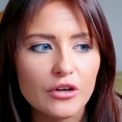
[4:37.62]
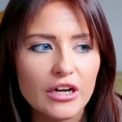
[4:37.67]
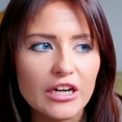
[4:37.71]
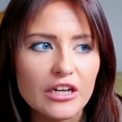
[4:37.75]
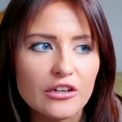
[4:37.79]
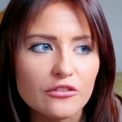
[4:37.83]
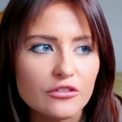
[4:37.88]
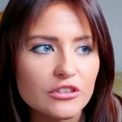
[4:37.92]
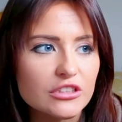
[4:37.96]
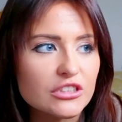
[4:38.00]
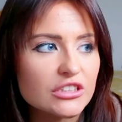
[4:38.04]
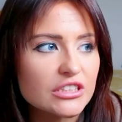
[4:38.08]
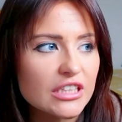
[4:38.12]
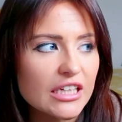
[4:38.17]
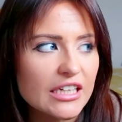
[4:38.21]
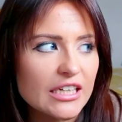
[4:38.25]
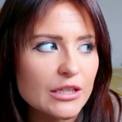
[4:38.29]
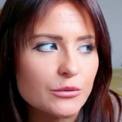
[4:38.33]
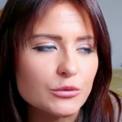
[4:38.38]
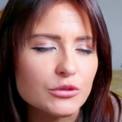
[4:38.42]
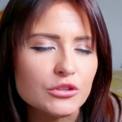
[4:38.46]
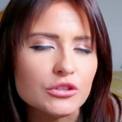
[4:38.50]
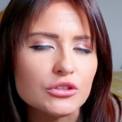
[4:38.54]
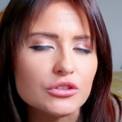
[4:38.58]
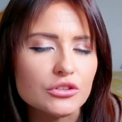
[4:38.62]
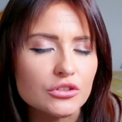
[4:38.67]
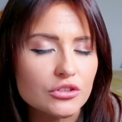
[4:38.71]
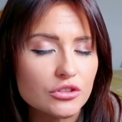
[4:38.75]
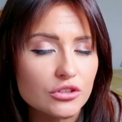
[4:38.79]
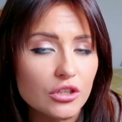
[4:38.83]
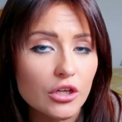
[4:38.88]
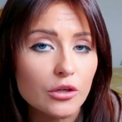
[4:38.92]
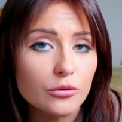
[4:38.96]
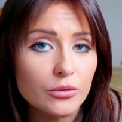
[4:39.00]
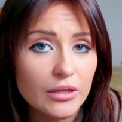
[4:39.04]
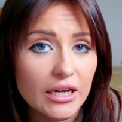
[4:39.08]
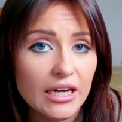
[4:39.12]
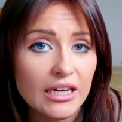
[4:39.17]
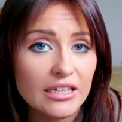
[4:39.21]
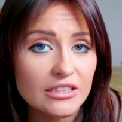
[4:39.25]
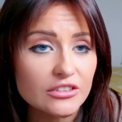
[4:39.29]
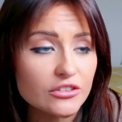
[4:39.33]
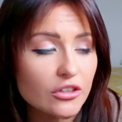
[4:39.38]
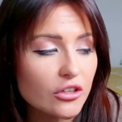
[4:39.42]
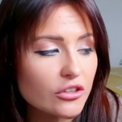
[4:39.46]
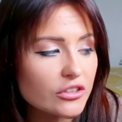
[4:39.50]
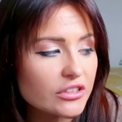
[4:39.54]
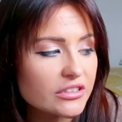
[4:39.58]
fragrance. And it was so
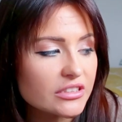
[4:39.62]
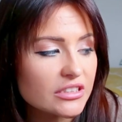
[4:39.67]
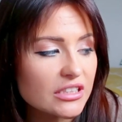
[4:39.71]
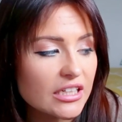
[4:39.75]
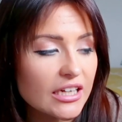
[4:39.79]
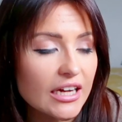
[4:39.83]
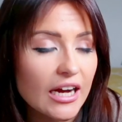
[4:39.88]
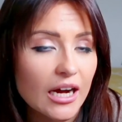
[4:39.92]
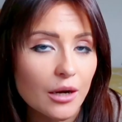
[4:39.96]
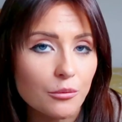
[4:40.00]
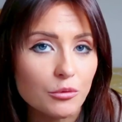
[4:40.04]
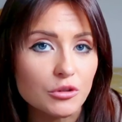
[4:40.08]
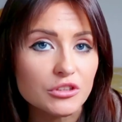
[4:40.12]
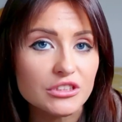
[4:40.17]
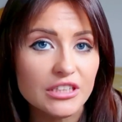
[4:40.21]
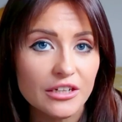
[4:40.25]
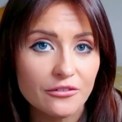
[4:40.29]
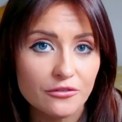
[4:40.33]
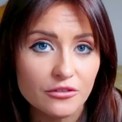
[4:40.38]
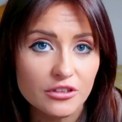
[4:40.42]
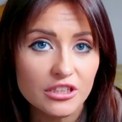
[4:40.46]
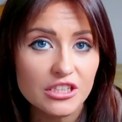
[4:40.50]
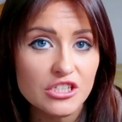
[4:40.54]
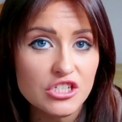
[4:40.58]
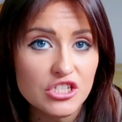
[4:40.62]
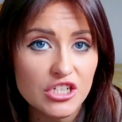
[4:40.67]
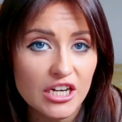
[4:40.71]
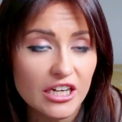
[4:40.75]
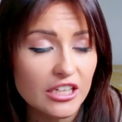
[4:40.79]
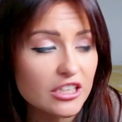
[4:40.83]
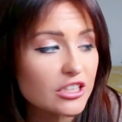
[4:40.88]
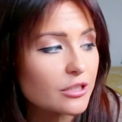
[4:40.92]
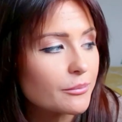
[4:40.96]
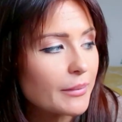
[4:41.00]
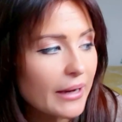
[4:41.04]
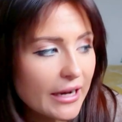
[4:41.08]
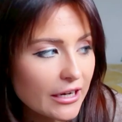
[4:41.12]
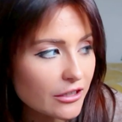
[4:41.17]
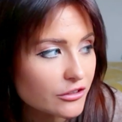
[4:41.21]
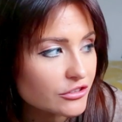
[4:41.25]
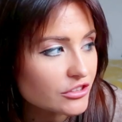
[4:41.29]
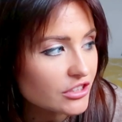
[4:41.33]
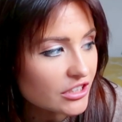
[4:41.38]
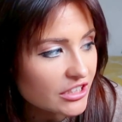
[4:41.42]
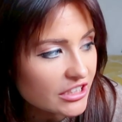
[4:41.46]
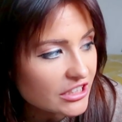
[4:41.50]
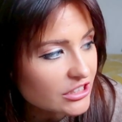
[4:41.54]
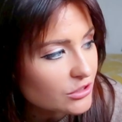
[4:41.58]
nice. Honestly, I would definitely check them
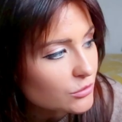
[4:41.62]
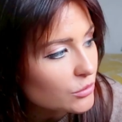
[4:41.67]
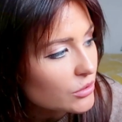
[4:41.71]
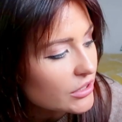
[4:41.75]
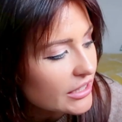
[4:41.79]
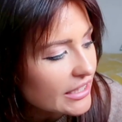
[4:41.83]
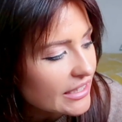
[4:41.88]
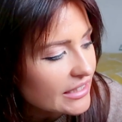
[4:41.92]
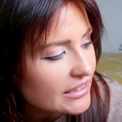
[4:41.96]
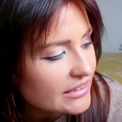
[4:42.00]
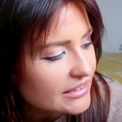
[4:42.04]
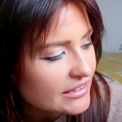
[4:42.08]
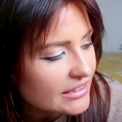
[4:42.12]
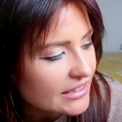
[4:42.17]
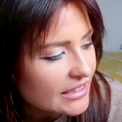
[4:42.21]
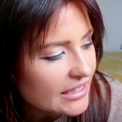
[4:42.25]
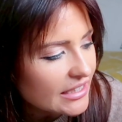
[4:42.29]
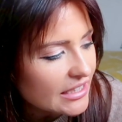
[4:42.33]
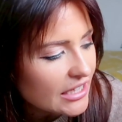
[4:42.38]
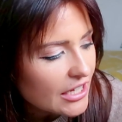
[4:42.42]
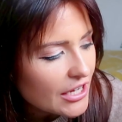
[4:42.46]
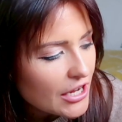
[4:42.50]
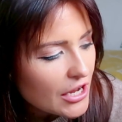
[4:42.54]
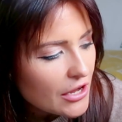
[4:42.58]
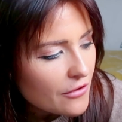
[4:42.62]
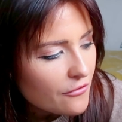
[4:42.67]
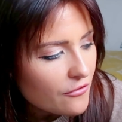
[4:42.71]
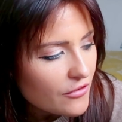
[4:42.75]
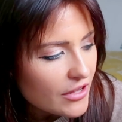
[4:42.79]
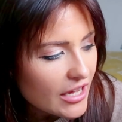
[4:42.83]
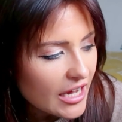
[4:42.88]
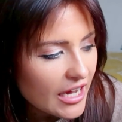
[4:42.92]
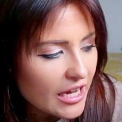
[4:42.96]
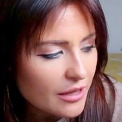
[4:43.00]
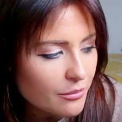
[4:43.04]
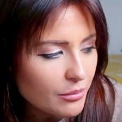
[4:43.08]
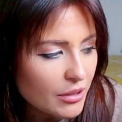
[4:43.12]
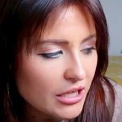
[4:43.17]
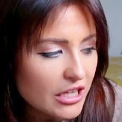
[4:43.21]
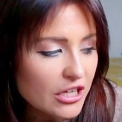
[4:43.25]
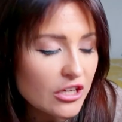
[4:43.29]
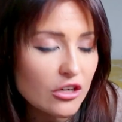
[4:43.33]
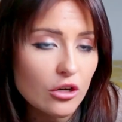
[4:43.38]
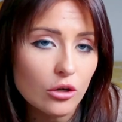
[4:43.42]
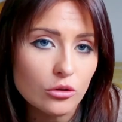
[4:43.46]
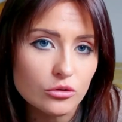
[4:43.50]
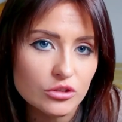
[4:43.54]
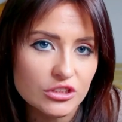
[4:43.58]
out. So this one is the
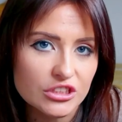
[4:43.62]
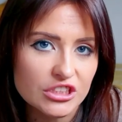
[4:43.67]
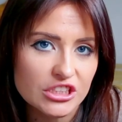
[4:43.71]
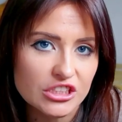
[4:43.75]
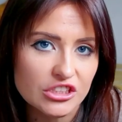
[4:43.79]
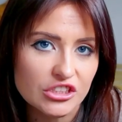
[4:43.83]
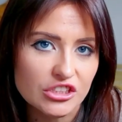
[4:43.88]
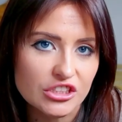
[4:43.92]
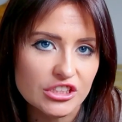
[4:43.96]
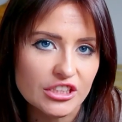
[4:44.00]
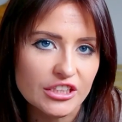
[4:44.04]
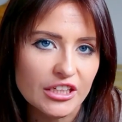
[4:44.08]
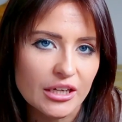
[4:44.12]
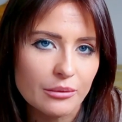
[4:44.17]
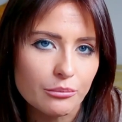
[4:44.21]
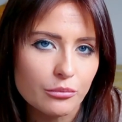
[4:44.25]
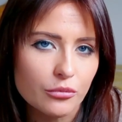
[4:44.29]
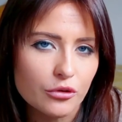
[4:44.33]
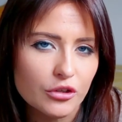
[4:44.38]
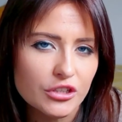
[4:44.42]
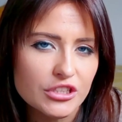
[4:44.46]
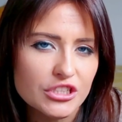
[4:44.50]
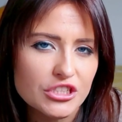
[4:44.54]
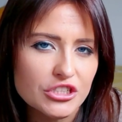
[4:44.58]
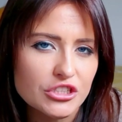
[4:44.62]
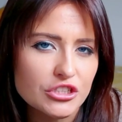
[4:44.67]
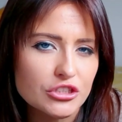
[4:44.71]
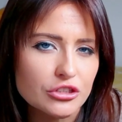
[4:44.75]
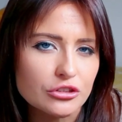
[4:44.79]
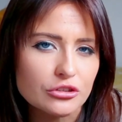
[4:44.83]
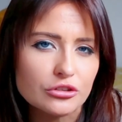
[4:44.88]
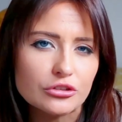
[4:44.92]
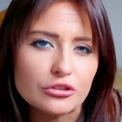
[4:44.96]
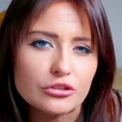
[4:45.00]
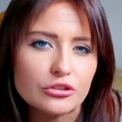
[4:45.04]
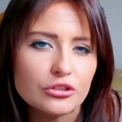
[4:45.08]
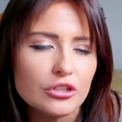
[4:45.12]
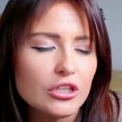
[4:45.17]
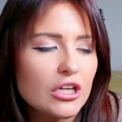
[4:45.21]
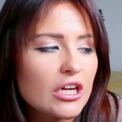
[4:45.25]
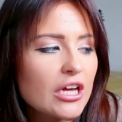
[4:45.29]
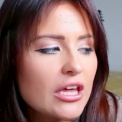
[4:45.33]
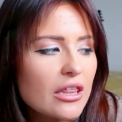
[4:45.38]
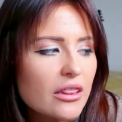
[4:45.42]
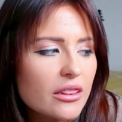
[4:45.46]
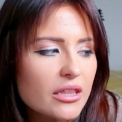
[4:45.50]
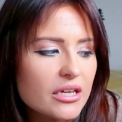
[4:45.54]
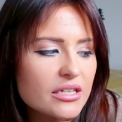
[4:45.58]
VIP Gold Edition, and I'm pretty sure
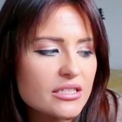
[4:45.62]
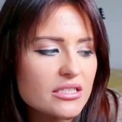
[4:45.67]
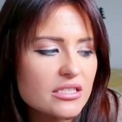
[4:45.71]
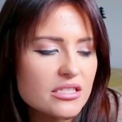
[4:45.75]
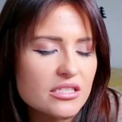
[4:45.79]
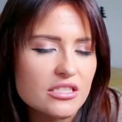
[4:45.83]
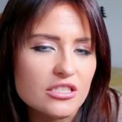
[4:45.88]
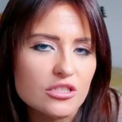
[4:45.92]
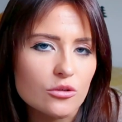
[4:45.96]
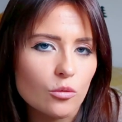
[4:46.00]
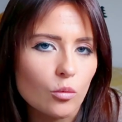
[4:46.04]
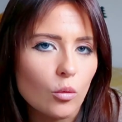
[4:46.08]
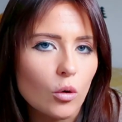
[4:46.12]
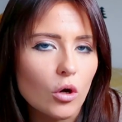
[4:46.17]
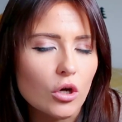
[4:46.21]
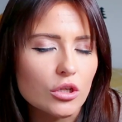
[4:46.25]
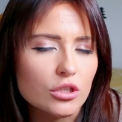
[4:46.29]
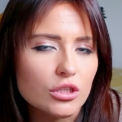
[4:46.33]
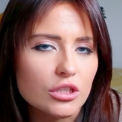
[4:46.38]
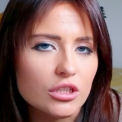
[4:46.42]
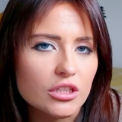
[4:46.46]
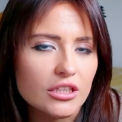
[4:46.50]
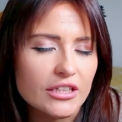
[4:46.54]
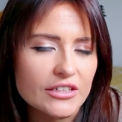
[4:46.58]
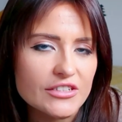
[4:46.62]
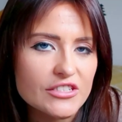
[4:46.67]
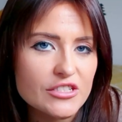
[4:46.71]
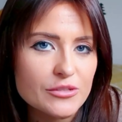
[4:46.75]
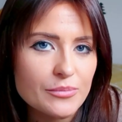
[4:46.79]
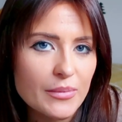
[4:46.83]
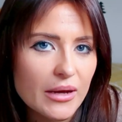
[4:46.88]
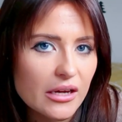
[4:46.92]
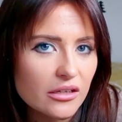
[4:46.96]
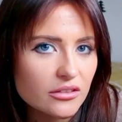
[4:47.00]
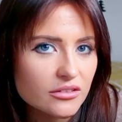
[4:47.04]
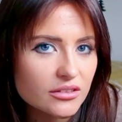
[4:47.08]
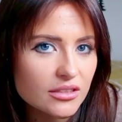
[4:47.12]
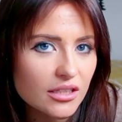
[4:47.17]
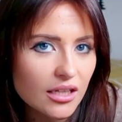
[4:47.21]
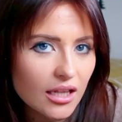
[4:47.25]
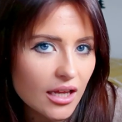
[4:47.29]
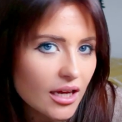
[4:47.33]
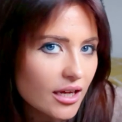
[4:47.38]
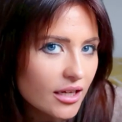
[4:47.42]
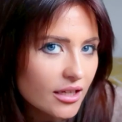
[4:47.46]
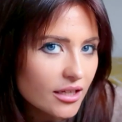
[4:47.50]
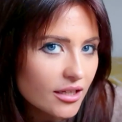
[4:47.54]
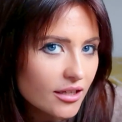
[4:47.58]
this is the one that smells
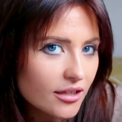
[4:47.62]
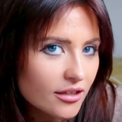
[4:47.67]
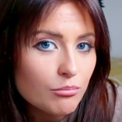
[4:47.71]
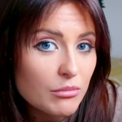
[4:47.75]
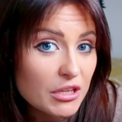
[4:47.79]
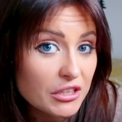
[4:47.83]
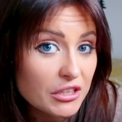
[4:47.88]
like